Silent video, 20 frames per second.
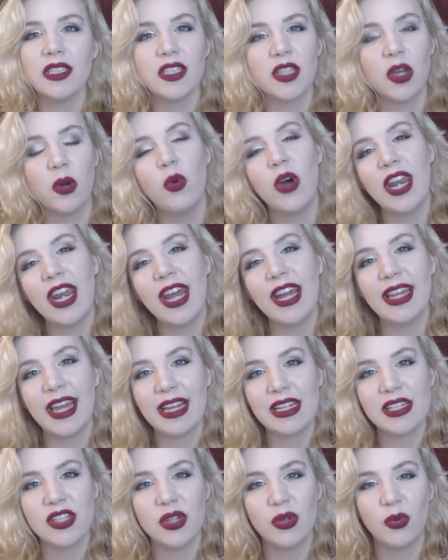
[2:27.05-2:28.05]
So when I
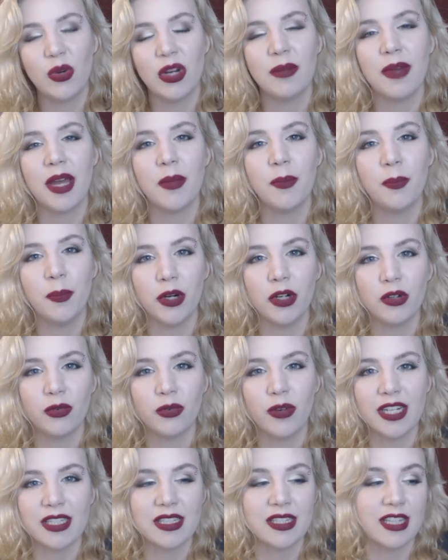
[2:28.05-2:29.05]
get into one of my
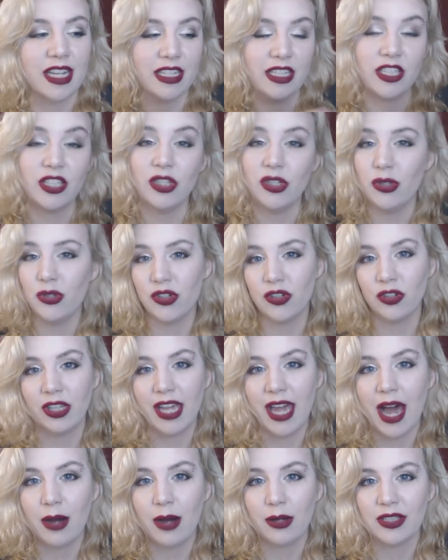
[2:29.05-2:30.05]
book ruts, that's
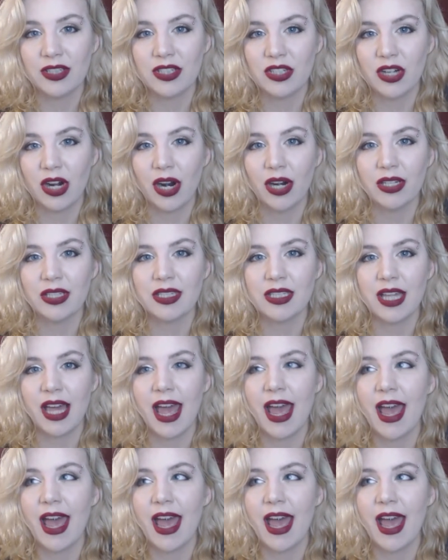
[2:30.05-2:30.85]
usually how it starts,